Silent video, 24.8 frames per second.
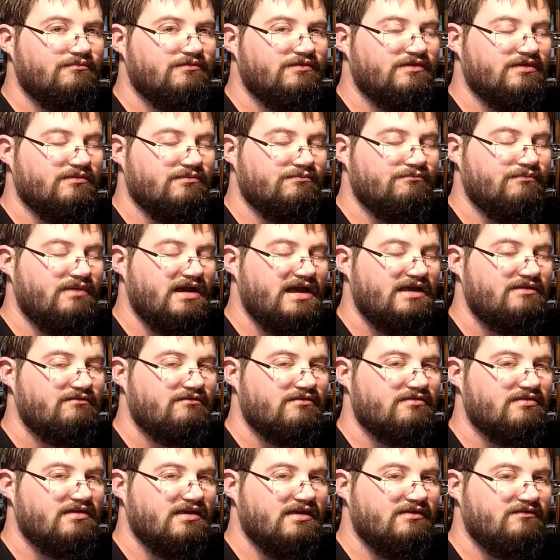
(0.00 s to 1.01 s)
the main
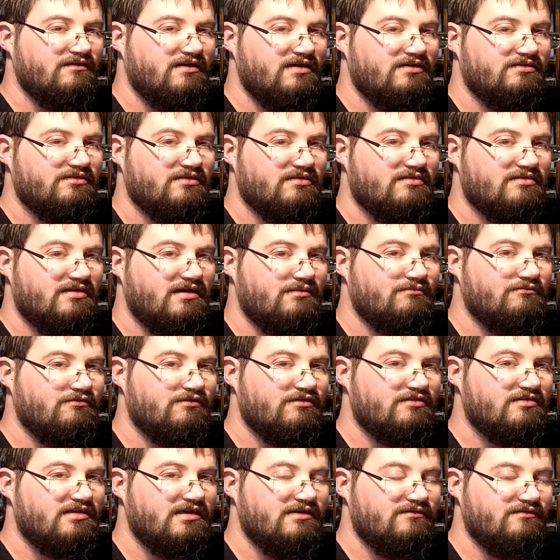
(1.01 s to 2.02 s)
receiver and the
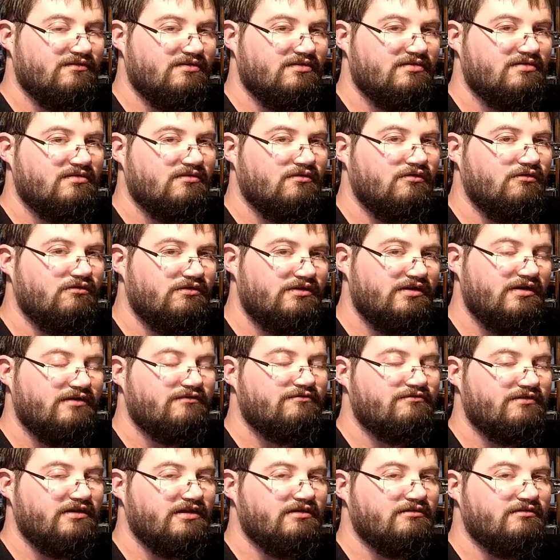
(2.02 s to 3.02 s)
sub-receiver's audio
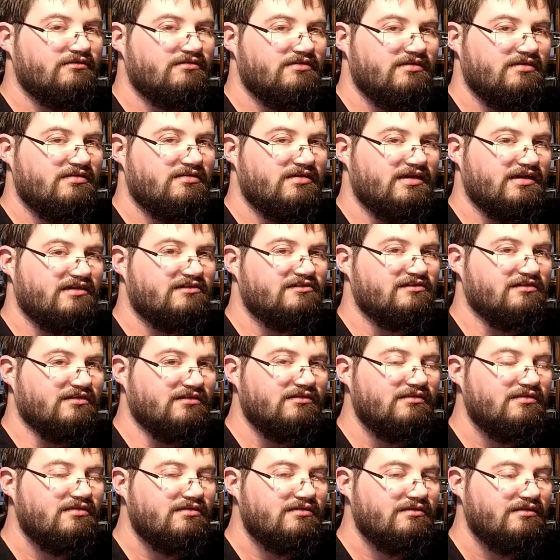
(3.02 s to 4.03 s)
frequency
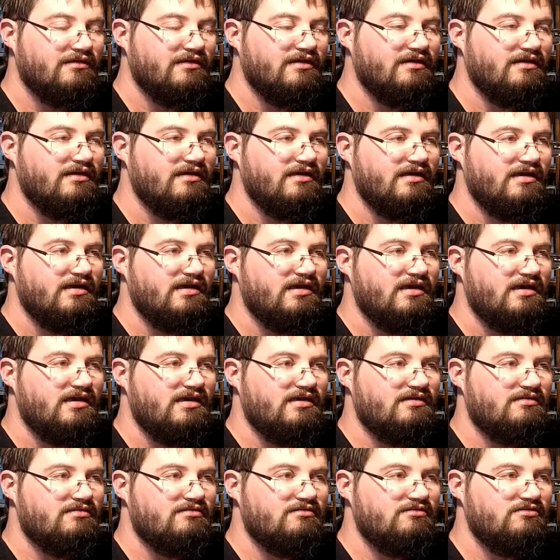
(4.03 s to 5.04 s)
sections
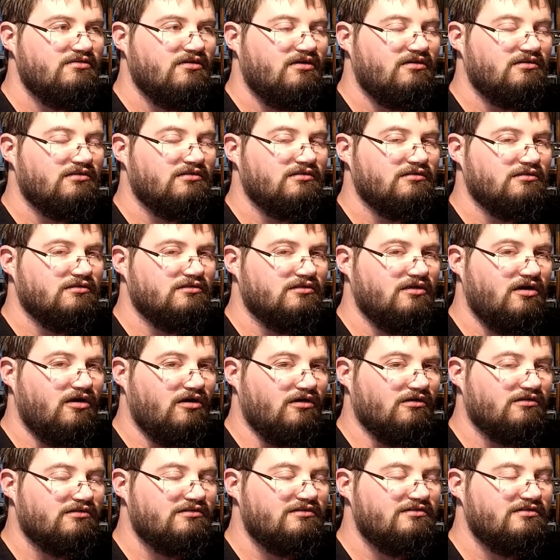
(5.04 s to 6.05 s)
is not
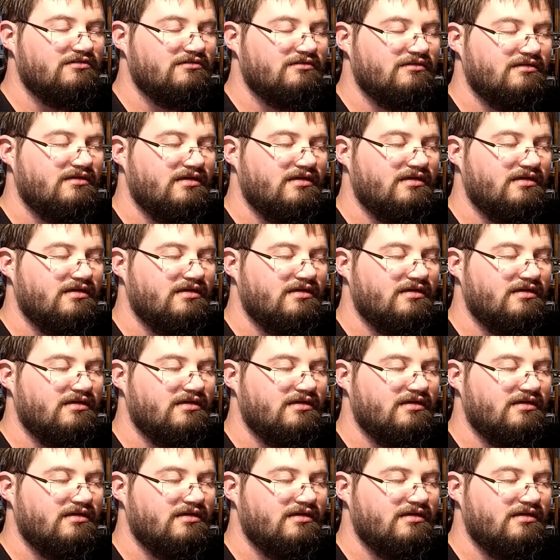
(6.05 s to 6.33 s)
locked.